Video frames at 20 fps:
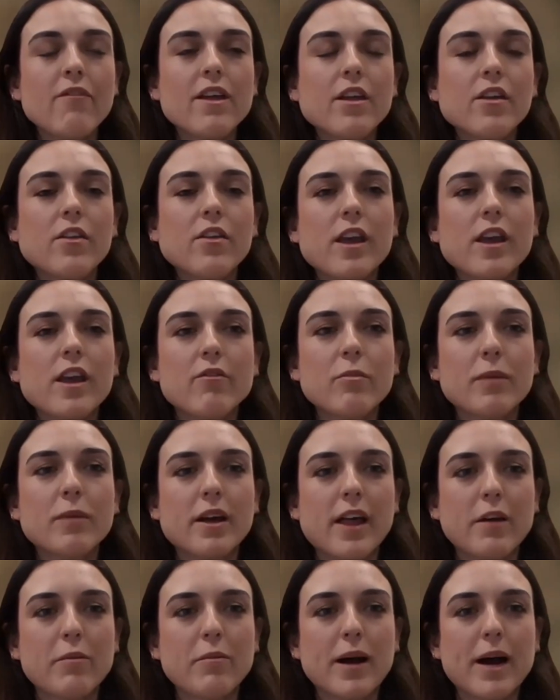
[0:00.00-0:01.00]
I think the other bit
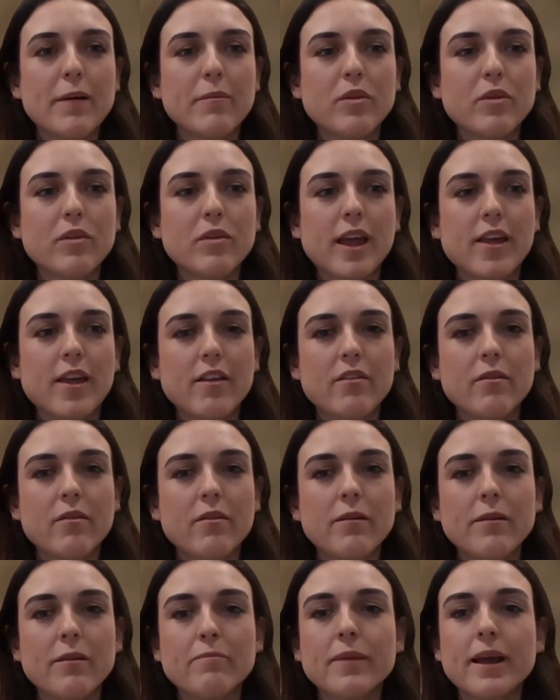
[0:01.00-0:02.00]
I'd perhaps say
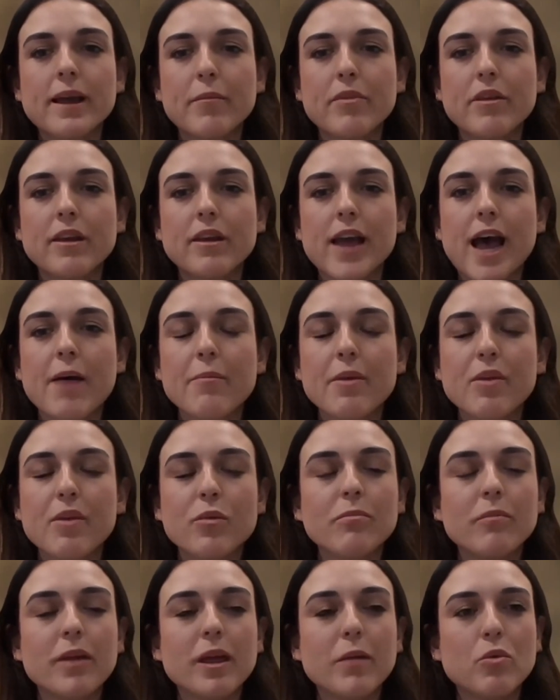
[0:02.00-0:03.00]
that helps the gap is
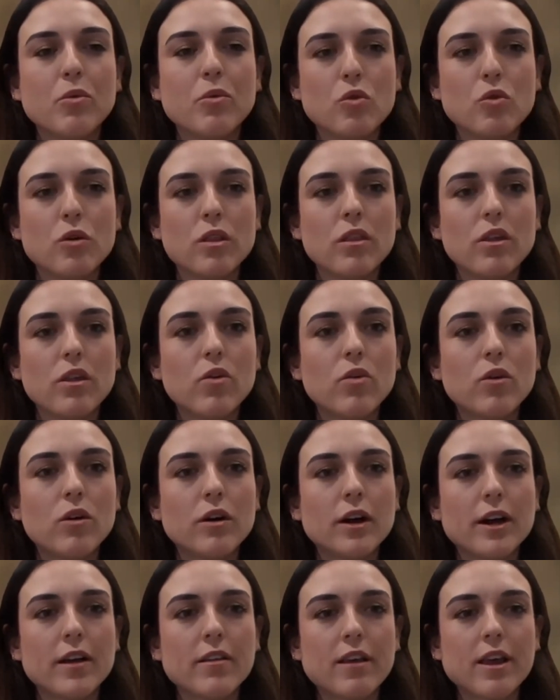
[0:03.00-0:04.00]
when people join the
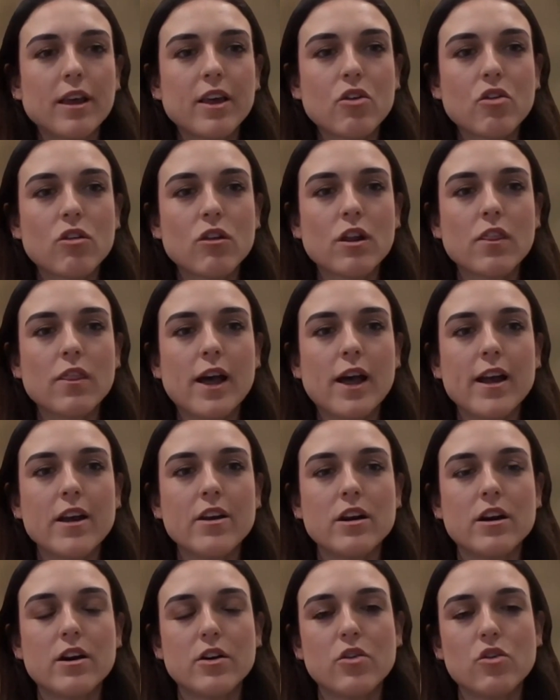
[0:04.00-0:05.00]
organisation, and that
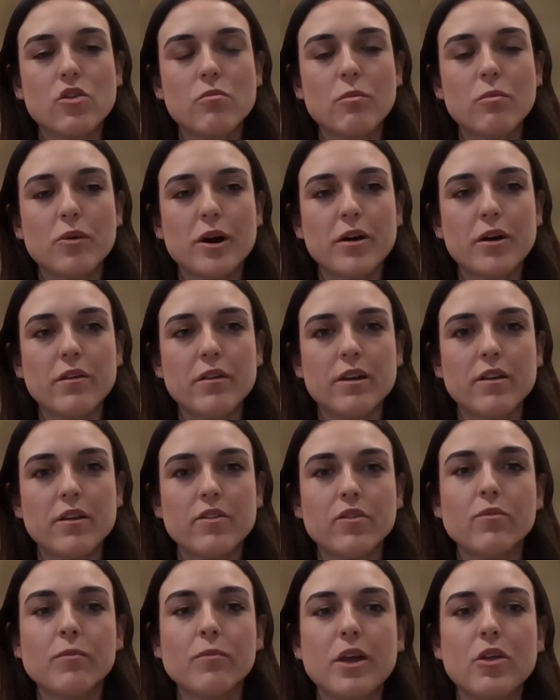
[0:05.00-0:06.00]
induction
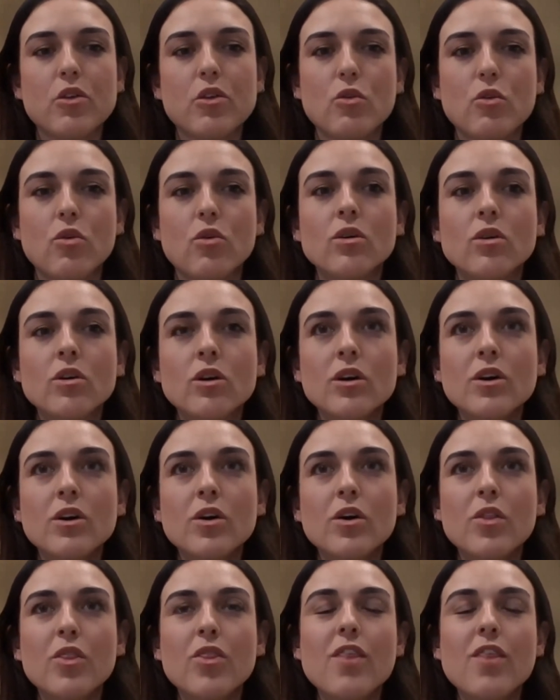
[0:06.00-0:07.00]
process of making sure
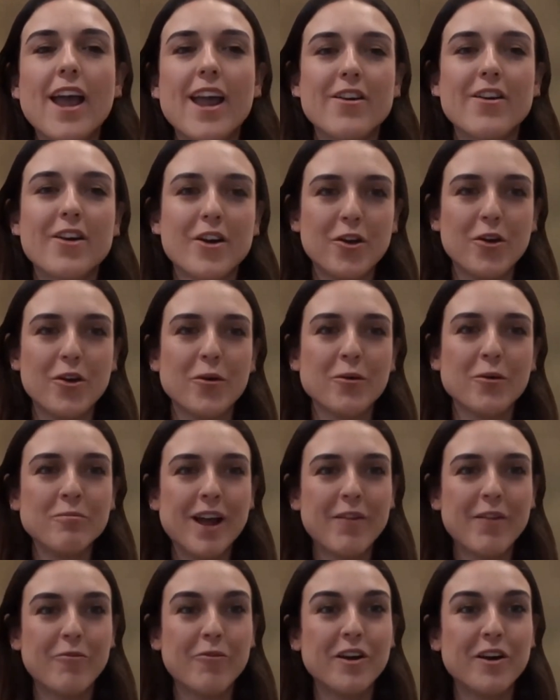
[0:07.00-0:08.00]
they know who
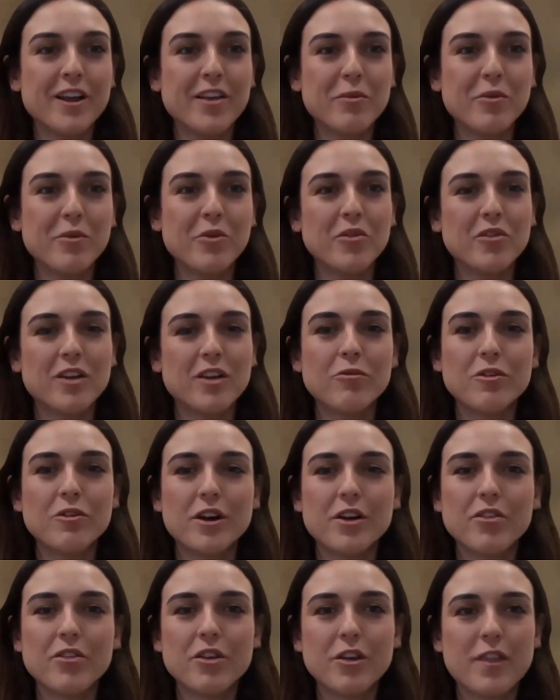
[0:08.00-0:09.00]
everyone is, but also everyone
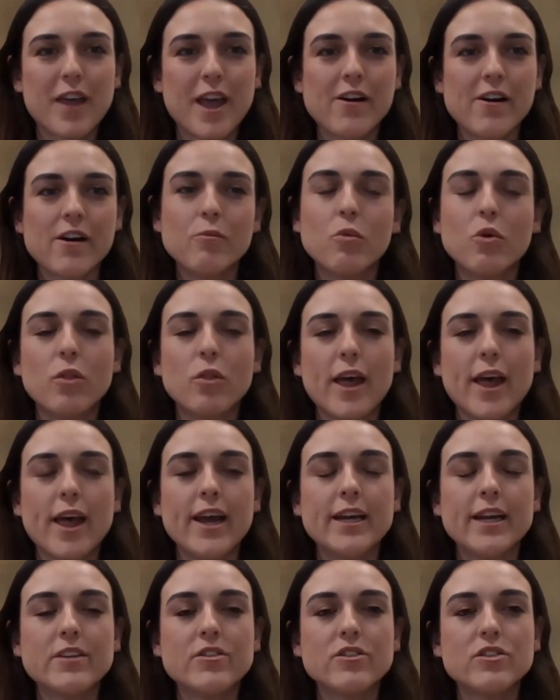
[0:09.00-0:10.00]
knows who they are and what they're
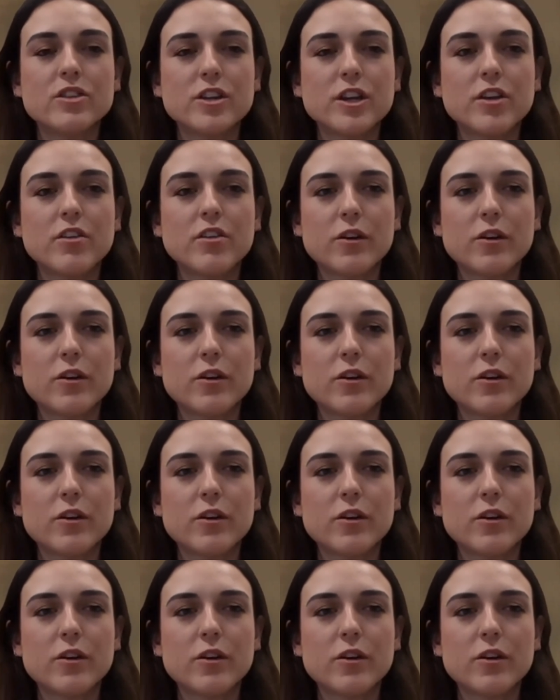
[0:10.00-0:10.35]
here to do.